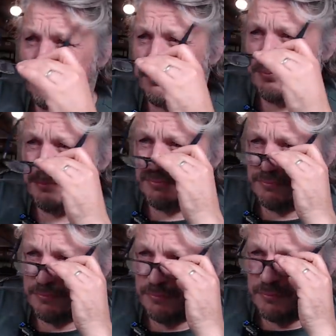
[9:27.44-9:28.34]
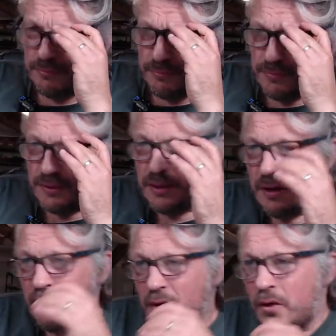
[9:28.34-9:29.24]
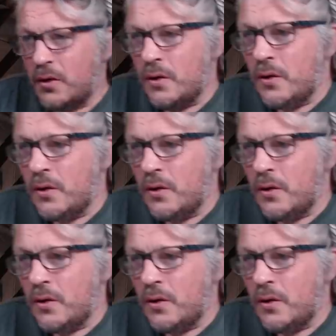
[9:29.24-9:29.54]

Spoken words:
Nothing is said.